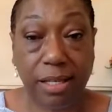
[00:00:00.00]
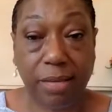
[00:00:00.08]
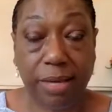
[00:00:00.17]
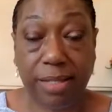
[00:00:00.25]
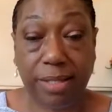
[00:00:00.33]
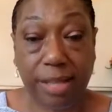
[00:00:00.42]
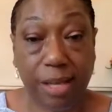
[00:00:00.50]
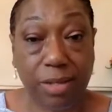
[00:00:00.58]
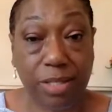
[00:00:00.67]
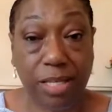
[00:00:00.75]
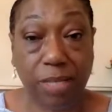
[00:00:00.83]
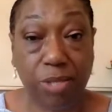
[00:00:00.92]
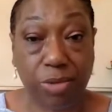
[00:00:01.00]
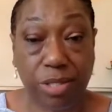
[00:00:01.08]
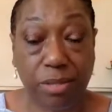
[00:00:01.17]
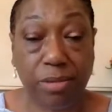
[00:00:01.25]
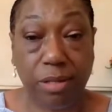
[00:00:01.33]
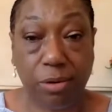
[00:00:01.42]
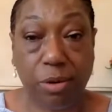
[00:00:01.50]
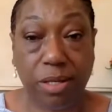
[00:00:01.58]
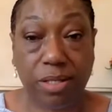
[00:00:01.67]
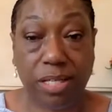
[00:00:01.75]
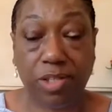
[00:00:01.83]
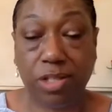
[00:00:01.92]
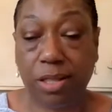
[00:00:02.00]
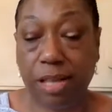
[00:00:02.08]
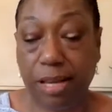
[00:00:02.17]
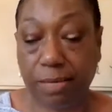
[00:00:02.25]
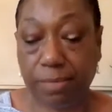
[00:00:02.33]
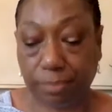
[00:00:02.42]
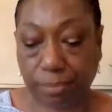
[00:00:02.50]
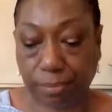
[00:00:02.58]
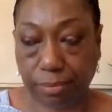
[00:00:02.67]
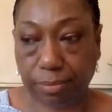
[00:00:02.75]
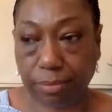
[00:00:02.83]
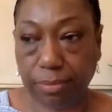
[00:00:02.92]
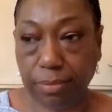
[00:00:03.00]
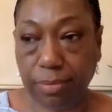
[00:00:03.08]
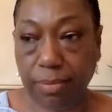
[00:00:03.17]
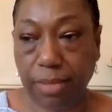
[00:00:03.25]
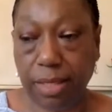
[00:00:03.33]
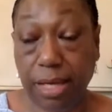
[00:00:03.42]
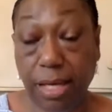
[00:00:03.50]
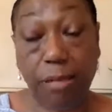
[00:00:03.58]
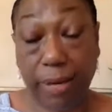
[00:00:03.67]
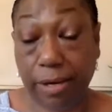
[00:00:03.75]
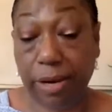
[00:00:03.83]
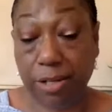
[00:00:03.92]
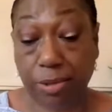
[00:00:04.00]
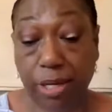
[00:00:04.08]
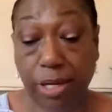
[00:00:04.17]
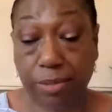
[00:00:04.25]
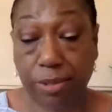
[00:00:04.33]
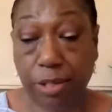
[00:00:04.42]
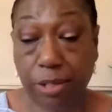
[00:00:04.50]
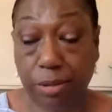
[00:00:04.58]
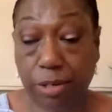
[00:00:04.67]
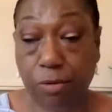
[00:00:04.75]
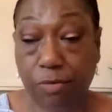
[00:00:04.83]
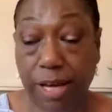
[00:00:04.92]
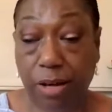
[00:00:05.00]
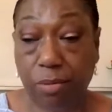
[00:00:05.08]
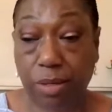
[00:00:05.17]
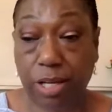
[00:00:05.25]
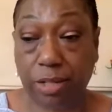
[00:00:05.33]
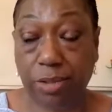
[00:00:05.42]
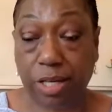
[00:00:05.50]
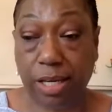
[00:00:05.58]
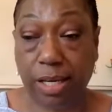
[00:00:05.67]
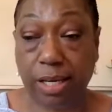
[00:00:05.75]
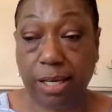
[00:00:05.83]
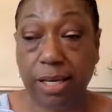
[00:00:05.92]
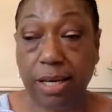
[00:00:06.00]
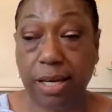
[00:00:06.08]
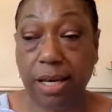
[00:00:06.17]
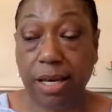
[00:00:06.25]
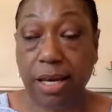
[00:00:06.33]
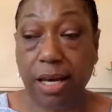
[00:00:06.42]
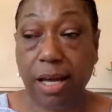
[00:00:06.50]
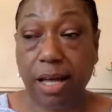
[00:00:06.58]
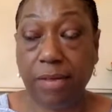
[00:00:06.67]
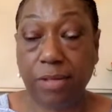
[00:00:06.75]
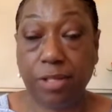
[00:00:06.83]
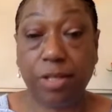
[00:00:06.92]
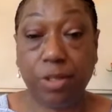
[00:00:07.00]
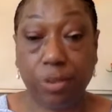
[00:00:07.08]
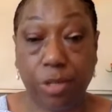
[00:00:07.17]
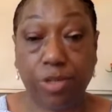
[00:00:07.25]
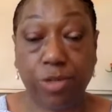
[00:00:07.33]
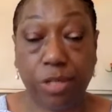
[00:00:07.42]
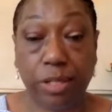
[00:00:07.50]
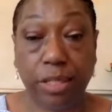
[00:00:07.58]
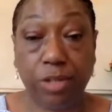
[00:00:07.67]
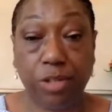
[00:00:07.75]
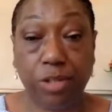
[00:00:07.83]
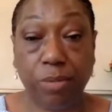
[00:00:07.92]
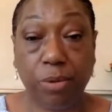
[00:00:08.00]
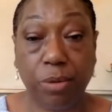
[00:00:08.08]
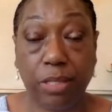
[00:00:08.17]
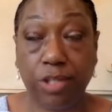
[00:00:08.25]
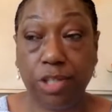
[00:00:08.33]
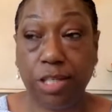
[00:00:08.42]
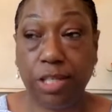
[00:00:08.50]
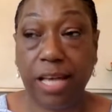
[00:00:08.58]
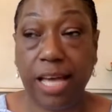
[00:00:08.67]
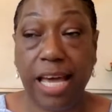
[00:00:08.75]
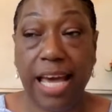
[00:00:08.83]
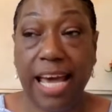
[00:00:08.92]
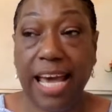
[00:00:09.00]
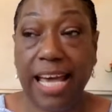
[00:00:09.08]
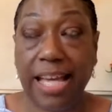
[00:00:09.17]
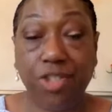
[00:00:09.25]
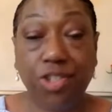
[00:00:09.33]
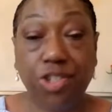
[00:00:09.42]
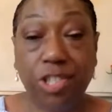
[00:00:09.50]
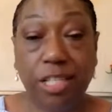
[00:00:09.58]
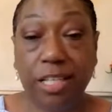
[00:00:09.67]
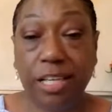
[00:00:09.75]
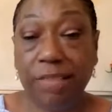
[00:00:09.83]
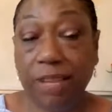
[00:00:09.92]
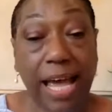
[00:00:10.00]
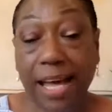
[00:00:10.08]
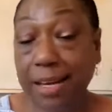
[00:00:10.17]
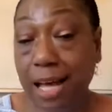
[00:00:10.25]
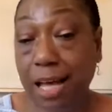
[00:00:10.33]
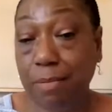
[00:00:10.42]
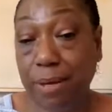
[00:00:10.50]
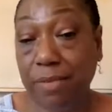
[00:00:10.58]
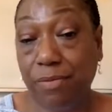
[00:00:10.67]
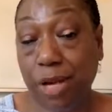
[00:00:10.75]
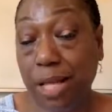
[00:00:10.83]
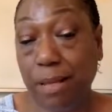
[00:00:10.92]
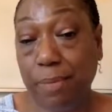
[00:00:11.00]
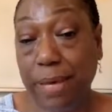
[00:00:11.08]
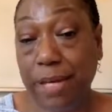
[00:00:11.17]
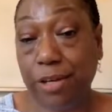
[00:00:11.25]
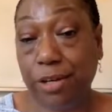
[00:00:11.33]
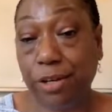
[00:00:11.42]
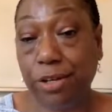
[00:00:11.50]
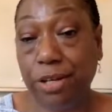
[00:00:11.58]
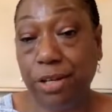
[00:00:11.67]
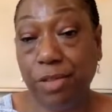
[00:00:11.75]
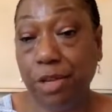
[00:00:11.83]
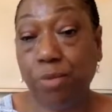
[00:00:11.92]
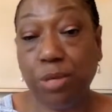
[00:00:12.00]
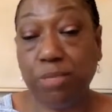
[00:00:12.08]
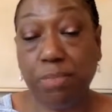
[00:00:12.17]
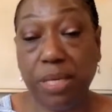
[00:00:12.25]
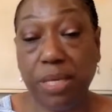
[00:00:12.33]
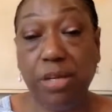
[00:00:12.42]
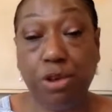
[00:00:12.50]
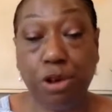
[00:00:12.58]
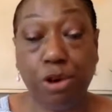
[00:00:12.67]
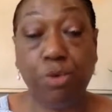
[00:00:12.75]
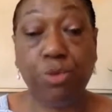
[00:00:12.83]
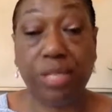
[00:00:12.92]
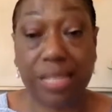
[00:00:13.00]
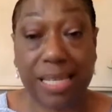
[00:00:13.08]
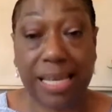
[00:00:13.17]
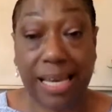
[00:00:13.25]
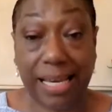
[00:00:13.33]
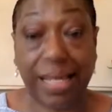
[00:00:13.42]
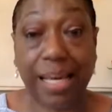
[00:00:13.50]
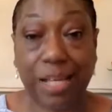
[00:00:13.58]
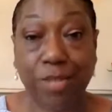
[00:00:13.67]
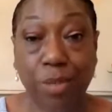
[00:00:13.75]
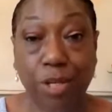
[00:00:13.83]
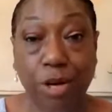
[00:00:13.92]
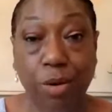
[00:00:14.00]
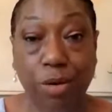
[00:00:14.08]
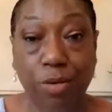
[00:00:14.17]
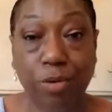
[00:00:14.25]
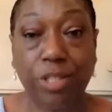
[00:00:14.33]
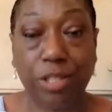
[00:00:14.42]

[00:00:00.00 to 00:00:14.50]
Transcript: SCLC, which was the organization that Ella Baker actually helped to co-found with Dr. King, the Southern Christian Leadership Coalition. And if it had not been for Ella Baker, there would be no SNCC as we know it, which